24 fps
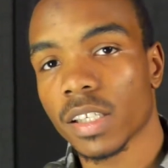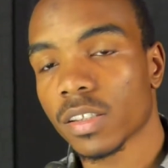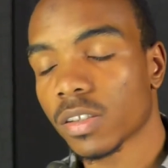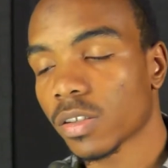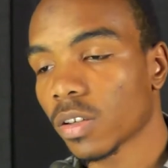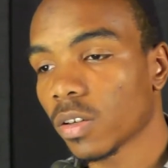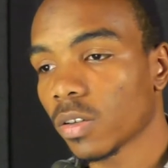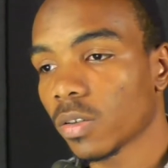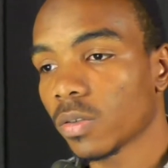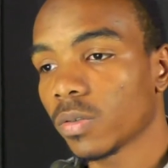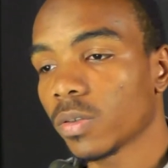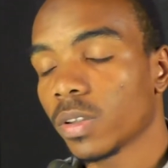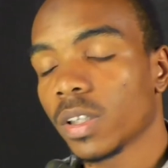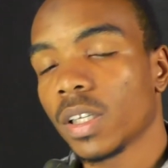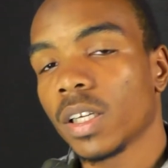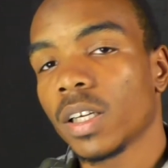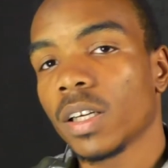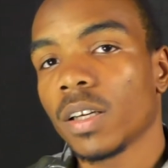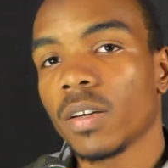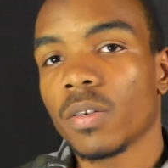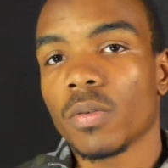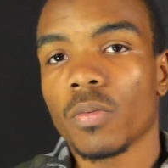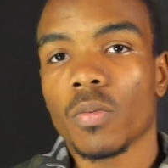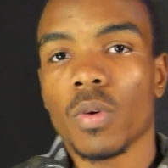So
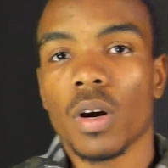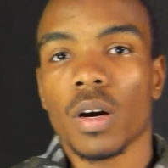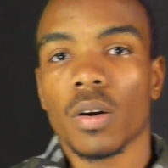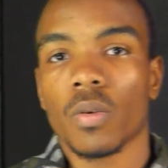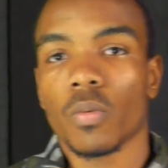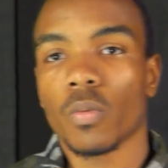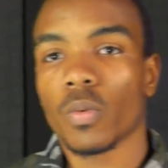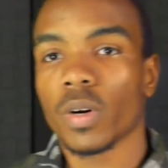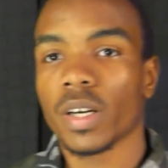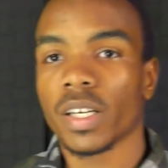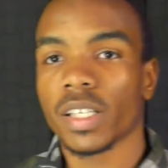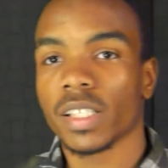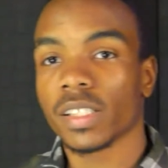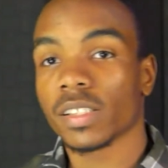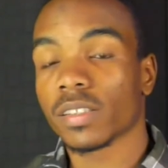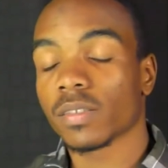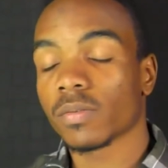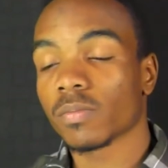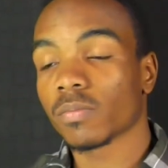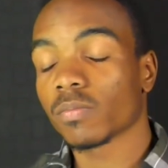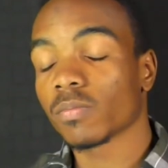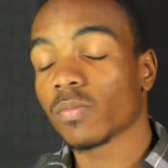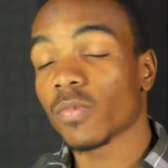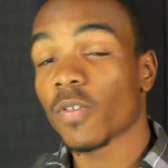what is
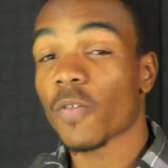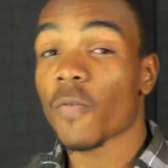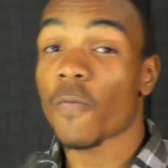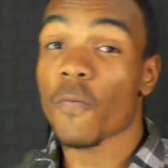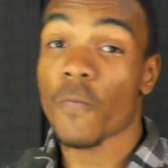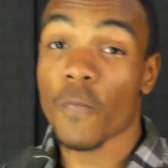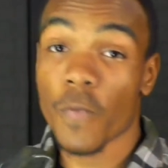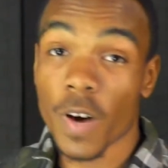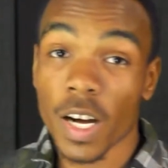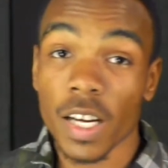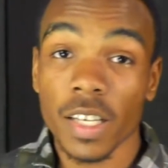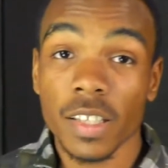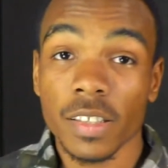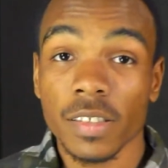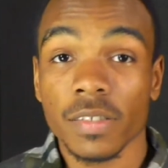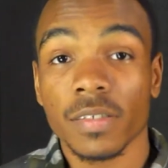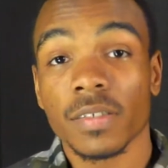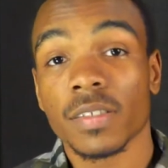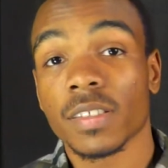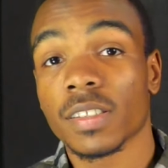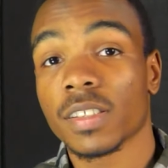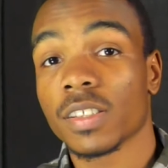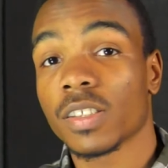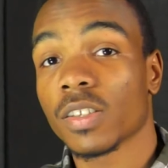fun
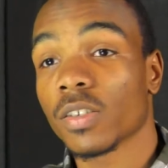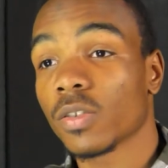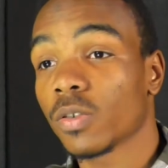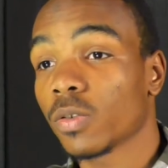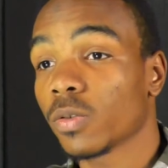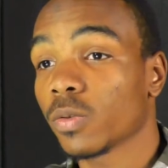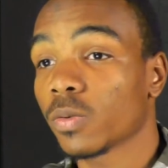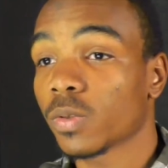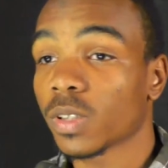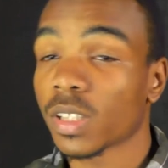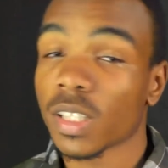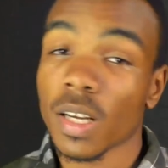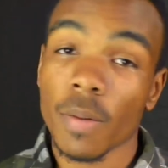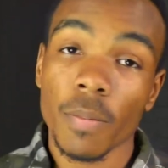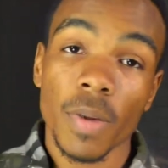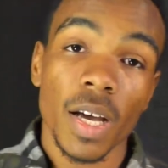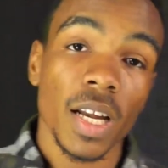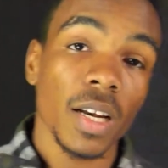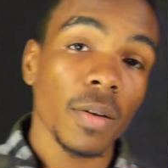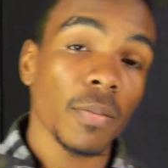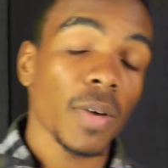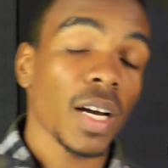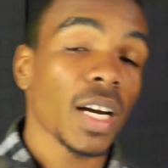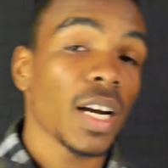to
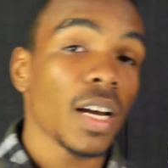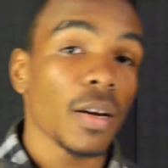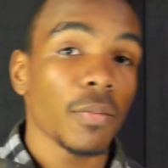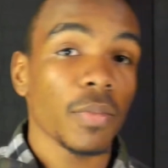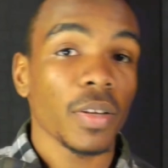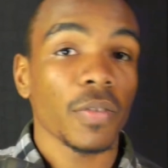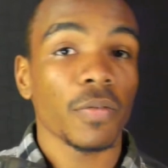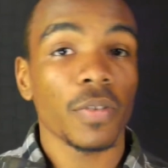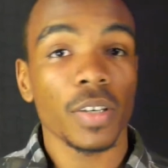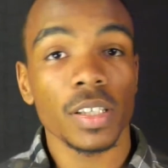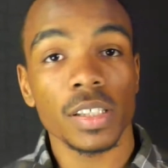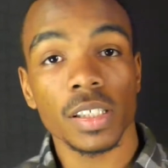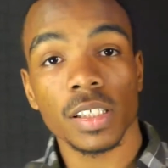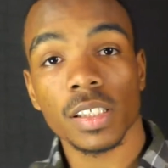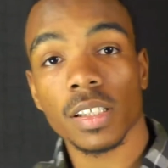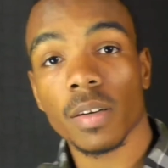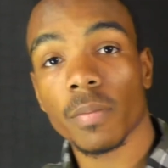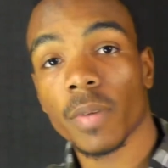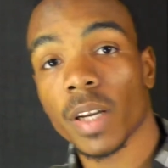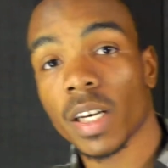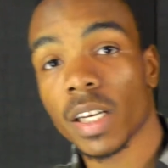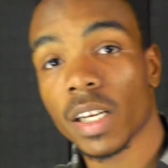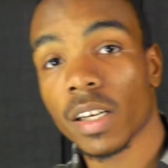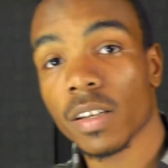somebody might not be fun to
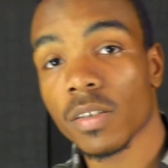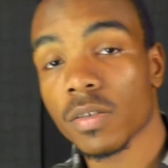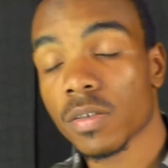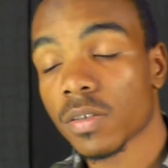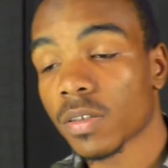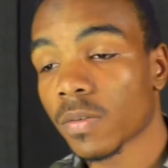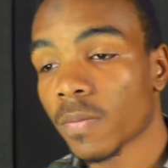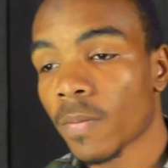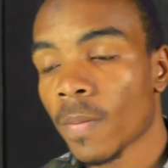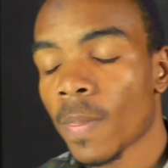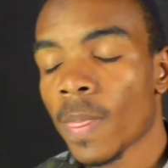somebody else.